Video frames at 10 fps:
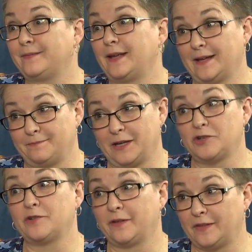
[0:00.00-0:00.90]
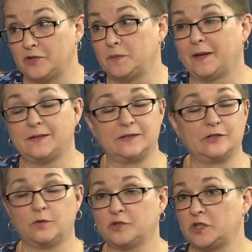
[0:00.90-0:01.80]
yes, and make sure that there's space. Yes,
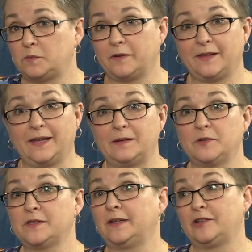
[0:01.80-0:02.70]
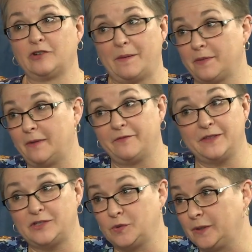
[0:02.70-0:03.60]
Don't yes. just bring the animals in no. and drop them off
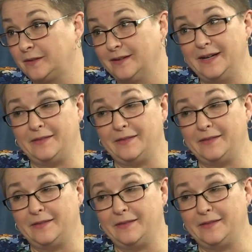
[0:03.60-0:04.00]
at the door.